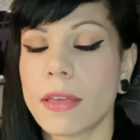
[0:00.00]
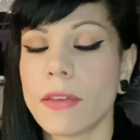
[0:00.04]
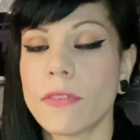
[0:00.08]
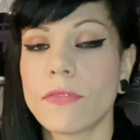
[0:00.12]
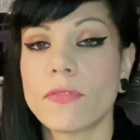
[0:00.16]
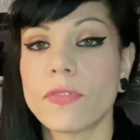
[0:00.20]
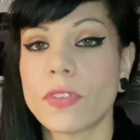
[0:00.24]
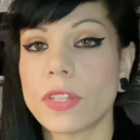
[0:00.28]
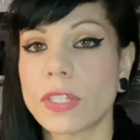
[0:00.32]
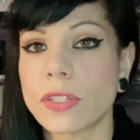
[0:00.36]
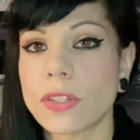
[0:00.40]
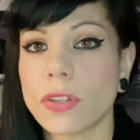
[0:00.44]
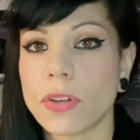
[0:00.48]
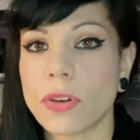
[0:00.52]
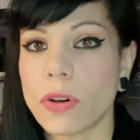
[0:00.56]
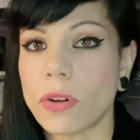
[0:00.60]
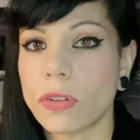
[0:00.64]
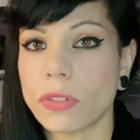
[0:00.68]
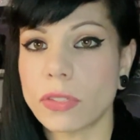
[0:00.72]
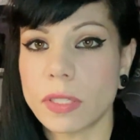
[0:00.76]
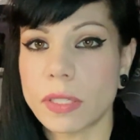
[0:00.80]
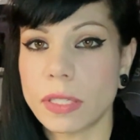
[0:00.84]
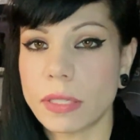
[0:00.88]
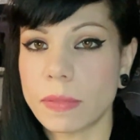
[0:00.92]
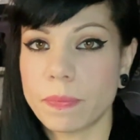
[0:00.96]

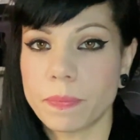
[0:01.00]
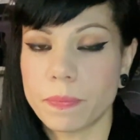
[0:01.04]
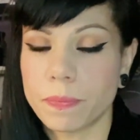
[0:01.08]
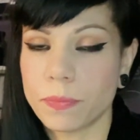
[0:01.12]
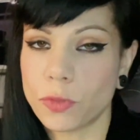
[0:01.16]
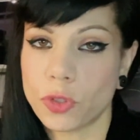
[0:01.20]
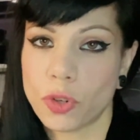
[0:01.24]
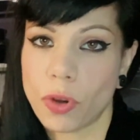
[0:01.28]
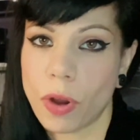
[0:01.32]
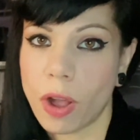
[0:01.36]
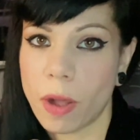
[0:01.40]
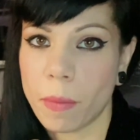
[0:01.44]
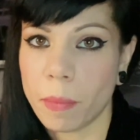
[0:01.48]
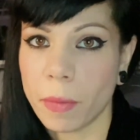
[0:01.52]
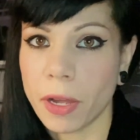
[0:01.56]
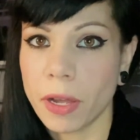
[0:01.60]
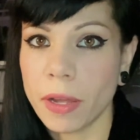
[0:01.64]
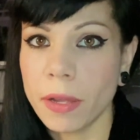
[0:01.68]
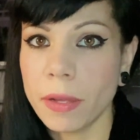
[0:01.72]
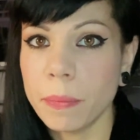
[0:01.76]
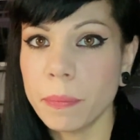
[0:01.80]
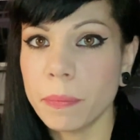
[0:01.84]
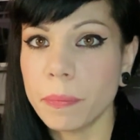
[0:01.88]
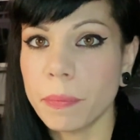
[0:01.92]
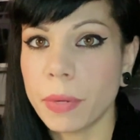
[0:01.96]
physical
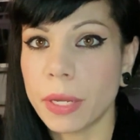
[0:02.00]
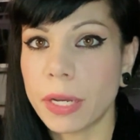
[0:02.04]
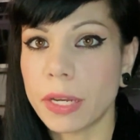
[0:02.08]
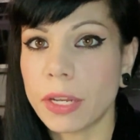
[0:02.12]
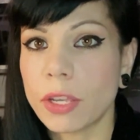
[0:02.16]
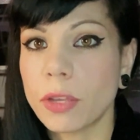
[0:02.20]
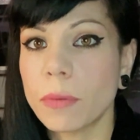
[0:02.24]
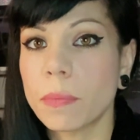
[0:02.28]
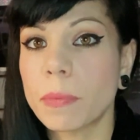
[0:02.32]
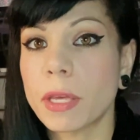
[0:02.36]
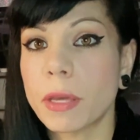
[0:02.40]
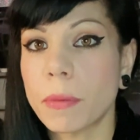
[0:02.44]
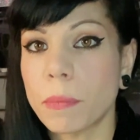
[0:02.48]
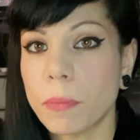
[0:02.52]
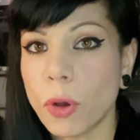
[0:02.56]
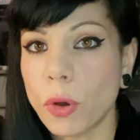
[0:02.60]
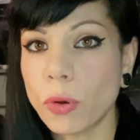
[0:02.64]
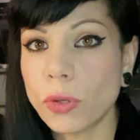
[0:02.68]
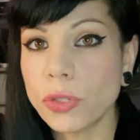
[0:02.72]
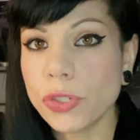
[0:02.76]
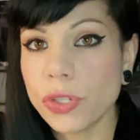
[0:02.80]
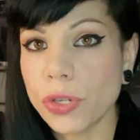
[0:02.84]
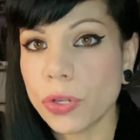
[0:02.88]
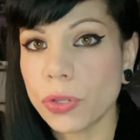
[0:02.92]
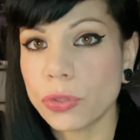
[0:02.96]
trauma, but it could be
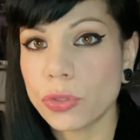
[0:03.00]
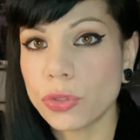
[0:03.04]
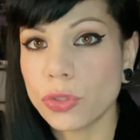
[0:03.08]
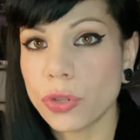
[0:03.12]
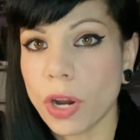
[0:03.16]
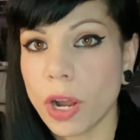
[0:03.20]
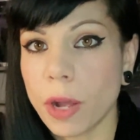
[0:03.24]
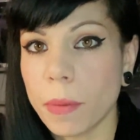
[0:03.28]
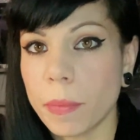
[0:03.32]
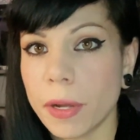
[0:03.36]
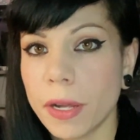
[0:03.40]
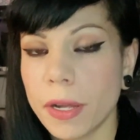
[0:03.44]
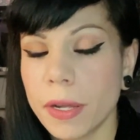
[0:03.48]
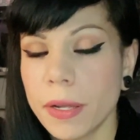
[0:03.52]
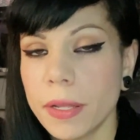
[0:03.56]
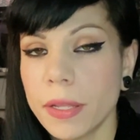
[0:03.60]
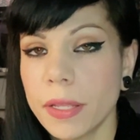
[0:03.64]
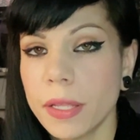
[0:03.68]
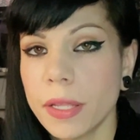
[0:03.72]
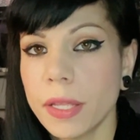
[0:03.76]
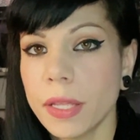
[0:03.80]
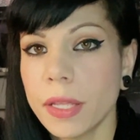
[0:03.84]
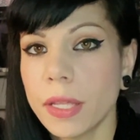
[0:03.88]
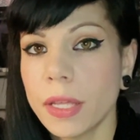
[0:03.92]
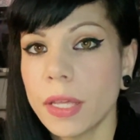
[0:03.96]
emotional trauma.
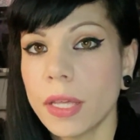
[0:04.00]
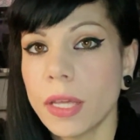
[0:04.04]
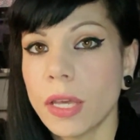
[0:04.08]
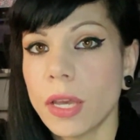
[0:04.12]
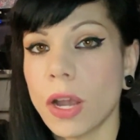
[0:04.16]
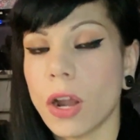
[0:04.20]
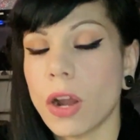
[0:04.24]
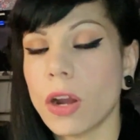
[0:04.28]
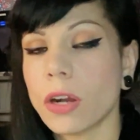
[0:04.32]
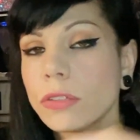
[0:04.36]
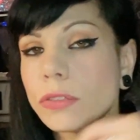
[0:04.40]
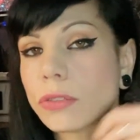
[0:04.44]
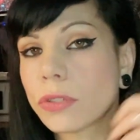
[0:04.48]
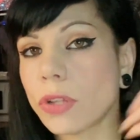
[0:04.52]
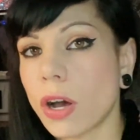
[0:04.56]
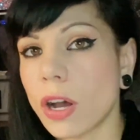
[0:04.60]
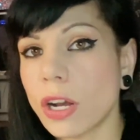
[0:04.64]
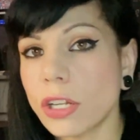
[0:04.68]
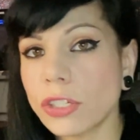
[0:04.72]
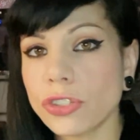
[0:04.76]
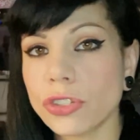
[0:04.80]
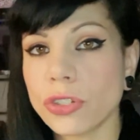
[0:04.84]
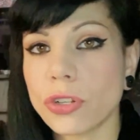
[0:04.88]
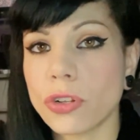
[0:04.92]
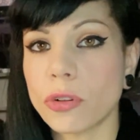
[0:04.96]
Our
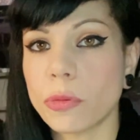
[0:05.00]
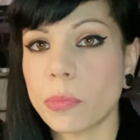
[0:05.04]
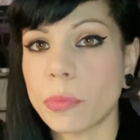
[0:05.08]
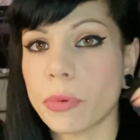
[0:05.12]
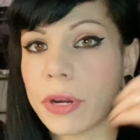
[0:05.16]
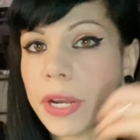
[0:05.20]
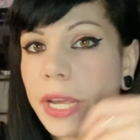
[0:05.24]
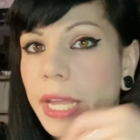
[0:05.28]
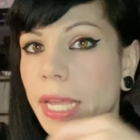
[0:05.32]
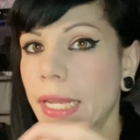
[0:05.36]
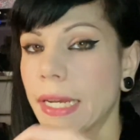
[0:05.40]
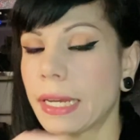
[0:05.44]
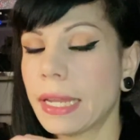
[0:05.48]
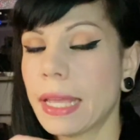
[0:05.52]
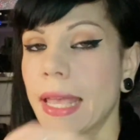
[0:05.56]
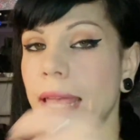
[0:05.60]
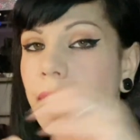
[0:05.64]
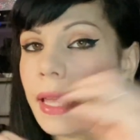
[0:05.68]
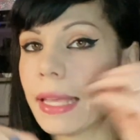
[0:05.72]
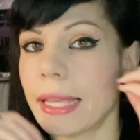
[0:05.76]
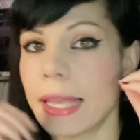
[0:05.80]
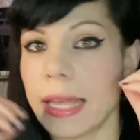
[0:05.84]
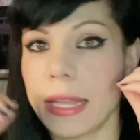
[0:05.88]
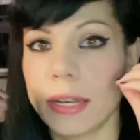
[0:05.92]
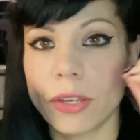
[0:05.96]
logical brain
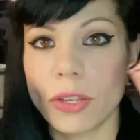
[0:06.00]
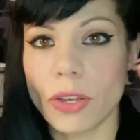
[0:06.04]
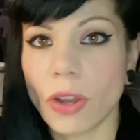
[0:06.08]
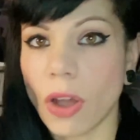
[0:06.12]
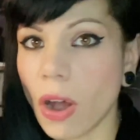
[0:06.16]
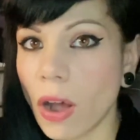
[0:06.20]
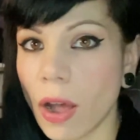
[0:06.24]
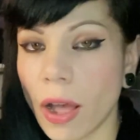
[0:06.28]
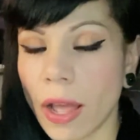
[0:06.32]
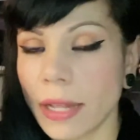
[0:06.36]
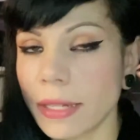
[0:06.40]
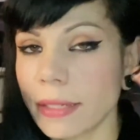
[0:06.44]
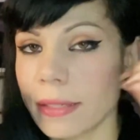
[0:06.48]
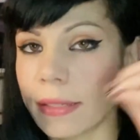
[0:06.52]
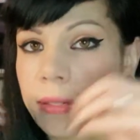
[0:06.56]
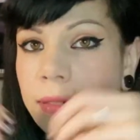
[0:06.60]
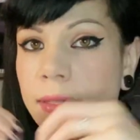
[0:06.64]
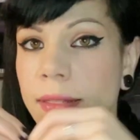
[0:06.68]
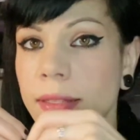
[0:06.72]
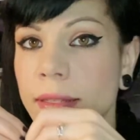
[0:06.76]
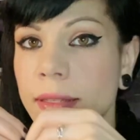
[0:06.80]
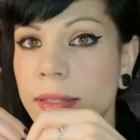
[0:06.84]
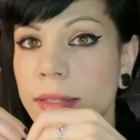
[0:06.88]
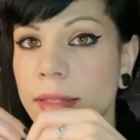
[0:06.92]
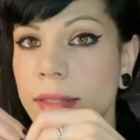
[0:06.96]
cannot
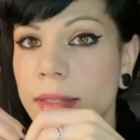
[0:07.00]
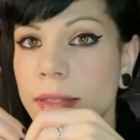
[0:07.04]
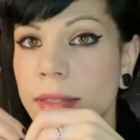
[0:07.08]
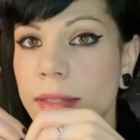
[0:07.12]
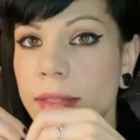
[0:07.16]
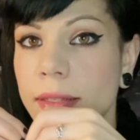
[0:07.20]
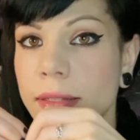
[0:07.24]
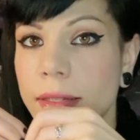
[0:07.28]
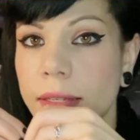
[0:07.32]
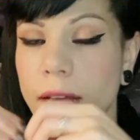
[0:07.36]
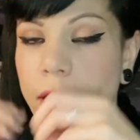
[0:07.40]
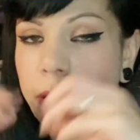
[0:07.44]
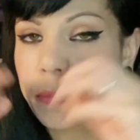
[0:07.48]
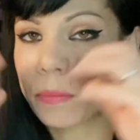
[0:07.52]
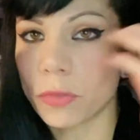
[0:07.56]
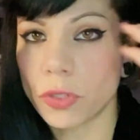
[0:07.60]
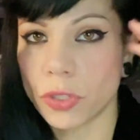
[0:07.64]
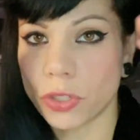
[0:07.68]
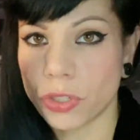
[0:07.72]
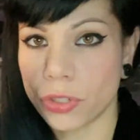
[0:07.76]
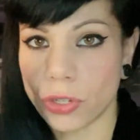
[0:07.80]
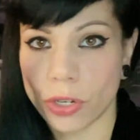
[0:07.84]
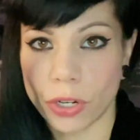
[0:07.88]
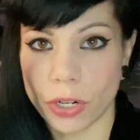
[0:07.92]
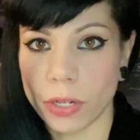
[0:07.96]
come to
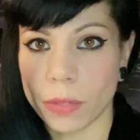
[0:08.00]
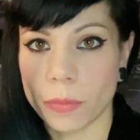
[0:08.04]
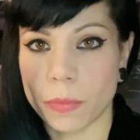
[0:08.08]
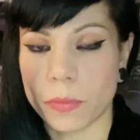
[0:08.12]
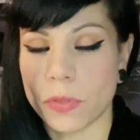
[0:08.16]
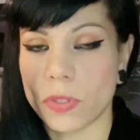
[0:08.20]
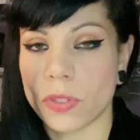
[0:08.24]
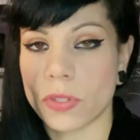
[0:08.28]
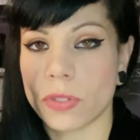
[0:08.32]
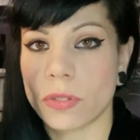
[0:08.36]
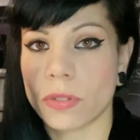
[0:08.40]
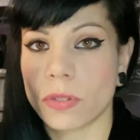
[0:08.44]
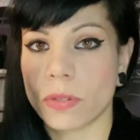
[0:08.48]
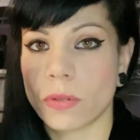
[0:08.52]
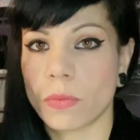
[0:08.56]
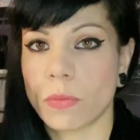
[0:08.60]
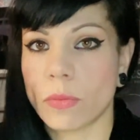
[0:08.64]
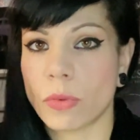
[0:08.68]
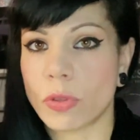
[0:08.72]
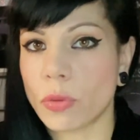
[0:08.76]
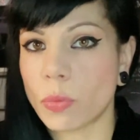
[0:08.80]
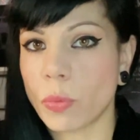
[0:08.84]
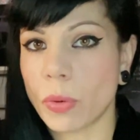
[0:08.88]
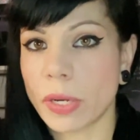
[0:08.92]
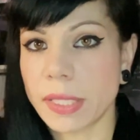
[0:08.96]
terms
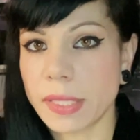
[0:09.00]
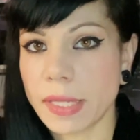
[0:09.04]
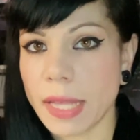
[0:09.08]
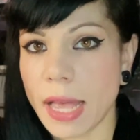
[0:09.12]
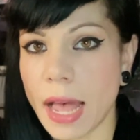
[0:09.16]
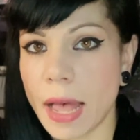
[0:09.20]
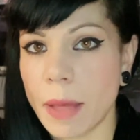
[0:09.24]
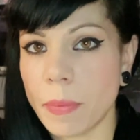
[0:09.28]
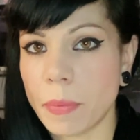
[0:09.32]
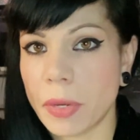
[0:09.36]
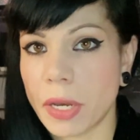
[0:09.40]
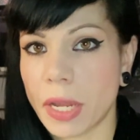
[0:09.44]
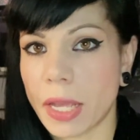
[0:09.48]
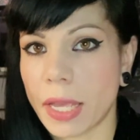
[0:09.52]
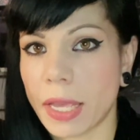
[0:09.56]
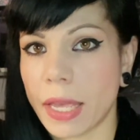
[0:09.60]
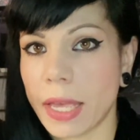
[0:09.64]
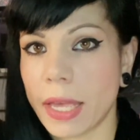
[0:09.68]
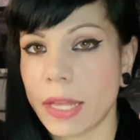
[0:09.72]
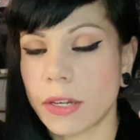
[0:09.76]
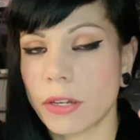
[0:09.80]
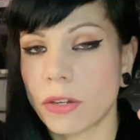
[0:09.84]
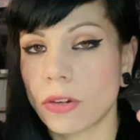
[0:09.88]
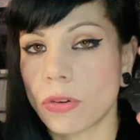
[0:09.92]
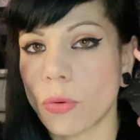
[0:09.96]
with what's happening.
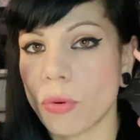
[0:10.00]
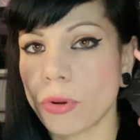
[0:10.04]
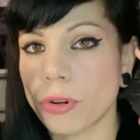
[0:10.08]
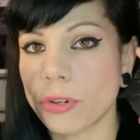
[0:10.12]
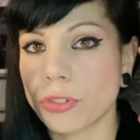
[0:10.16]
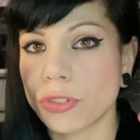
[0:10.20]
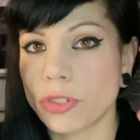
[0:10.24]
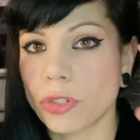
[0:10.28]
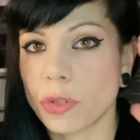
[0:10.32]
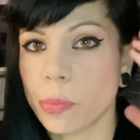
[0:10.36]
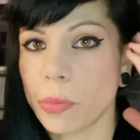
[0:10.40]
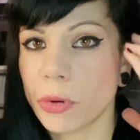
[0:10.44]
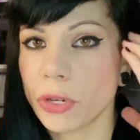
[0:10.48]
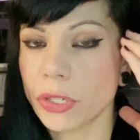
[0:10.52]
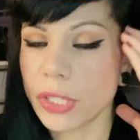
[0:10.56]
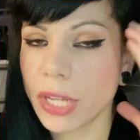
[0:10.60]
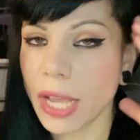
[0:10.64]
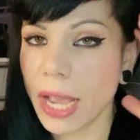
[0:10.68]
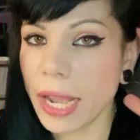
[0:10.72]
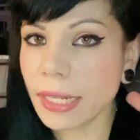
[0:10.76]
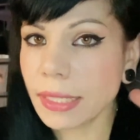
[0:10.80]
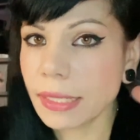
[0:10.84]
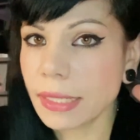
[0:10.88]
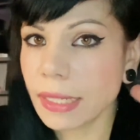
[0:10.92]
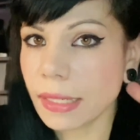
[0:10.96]
And in order to
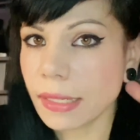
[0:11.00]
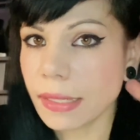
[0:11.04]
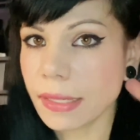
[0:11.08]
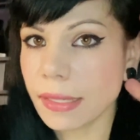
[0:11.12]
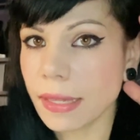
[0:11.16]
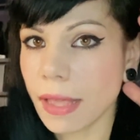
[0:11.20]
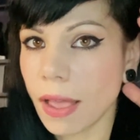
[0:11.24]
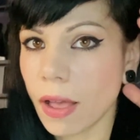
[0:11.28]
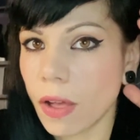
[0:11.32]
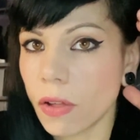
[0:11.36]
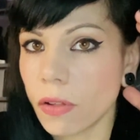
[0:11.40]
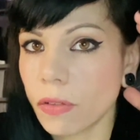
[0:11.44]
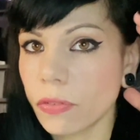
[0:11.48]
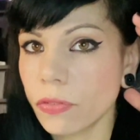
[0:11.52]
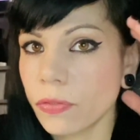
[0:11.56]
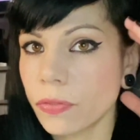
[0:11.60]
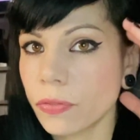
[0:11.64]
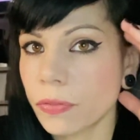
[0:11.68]
protect itself,